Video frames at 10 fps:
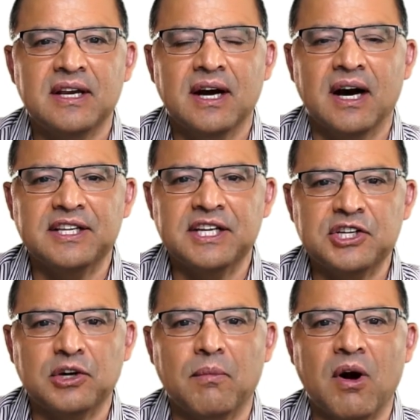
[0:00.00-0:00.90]
uh,
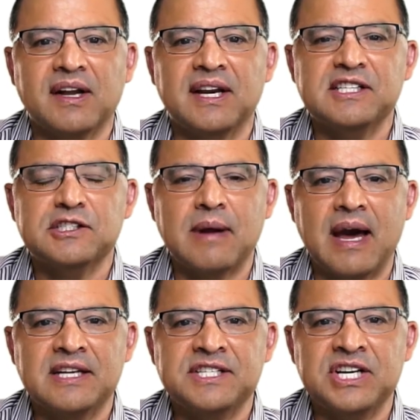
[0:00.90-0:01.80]
digital marketing
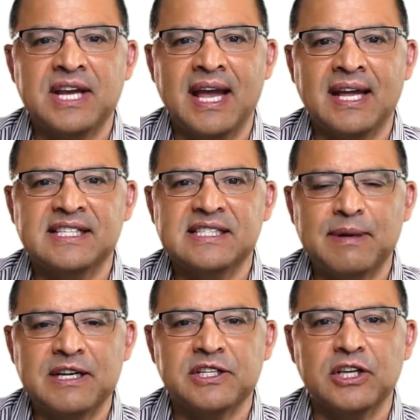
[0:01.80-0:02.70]
strategy and
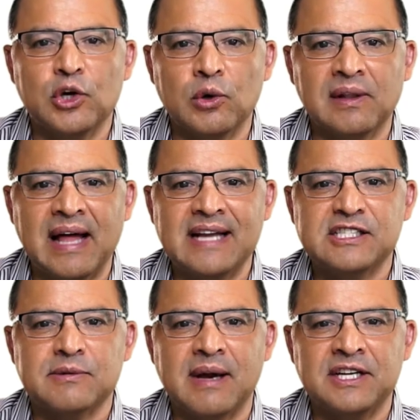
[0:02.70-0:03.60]
especially Google Ads
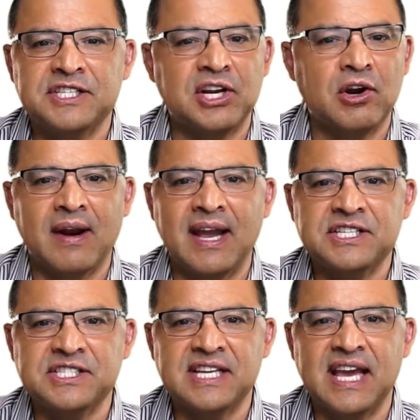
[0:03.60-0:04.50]
strategy in our
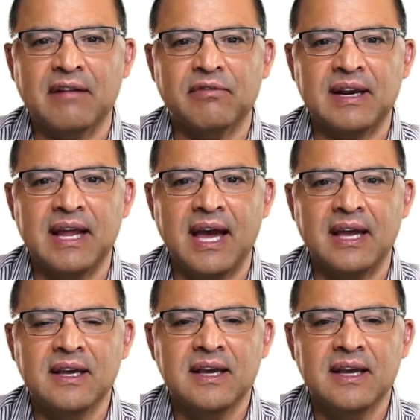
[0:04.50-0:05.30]
agency every day.